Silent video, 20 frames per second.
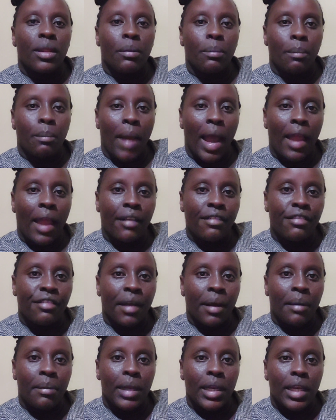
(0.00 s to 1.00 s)
my
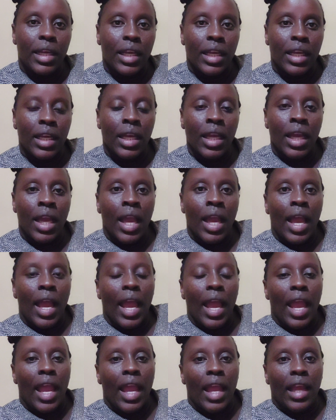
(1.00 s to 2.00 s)
family,
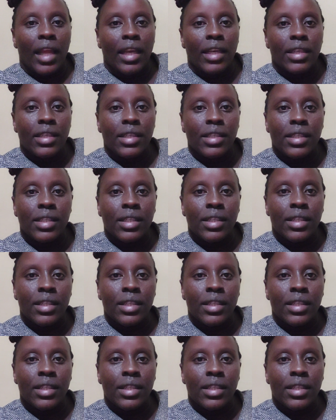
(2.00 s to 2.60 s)
and